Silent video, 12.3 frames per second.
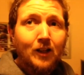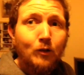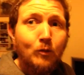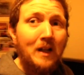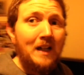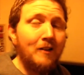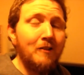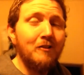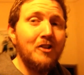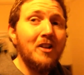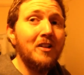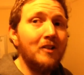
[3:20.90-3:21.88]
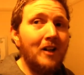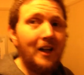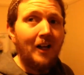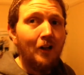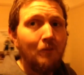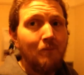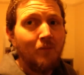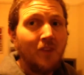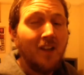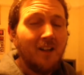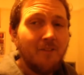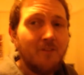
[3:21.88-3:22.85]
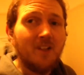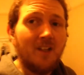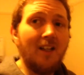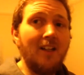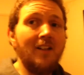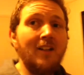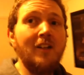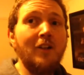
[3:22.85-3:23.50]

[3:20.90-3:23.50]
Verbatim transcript: Well, just got home. I've done